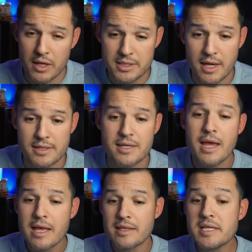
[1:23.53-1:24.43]
context.
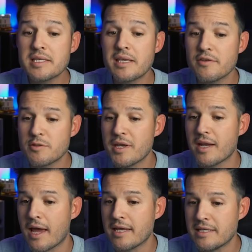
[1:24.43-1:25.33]
This gives me
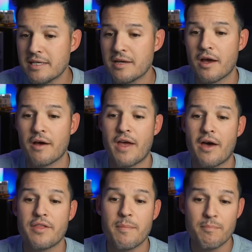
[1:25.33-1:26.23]
an idea of
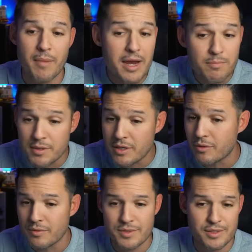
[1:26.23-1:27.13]
how they might be
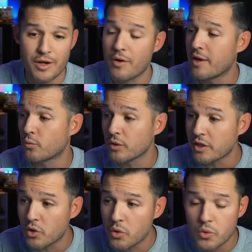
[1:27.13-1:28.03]
used, you know, in
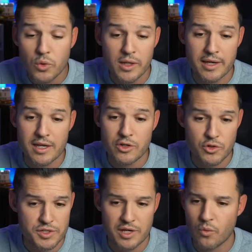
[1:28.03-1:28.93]
really cool and
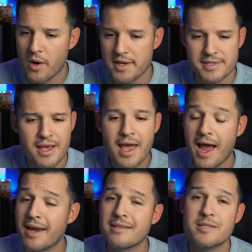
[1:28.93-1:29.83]
interesting ways.
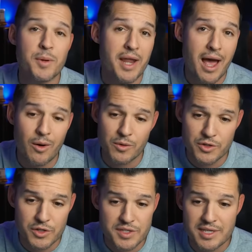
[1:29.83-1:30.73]
I can spend
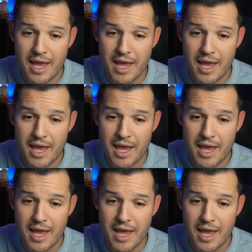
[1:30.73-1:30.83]
hours just